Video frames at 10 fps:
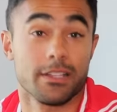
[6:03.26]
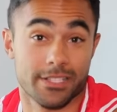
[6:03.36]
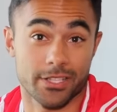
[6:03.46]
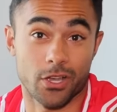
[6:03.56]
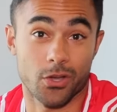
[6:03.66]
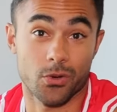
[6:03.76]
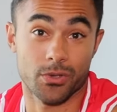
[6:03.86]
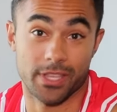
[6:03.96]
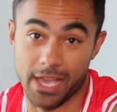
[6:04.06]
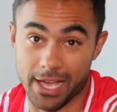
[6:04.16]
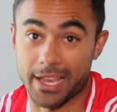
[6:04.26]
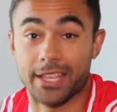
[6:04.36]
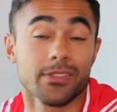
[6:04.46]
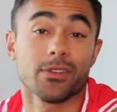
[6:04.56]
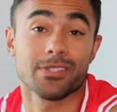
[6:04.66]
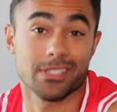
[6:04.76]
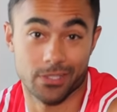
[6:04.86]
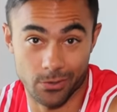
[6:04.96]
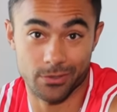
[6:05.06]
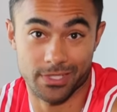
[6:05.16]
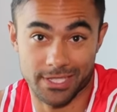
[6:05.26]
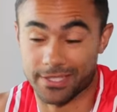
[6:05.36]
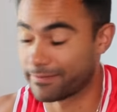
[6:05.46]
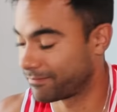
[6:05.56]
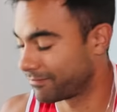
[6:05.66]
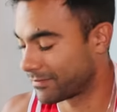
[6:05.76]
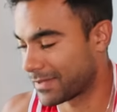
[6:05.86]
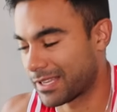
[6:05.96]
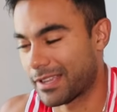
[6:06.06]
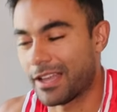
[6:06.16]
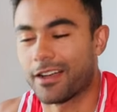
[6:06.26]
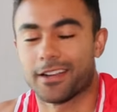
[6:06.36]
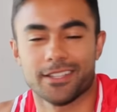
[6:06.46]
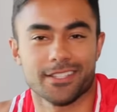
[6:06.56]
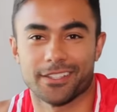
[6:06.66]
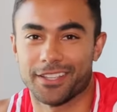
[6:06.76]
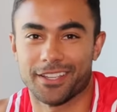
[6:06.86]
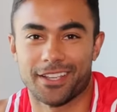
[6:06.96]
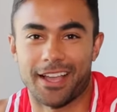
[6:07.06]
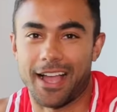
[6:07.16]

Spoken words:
So yeah, in those suits, honestly,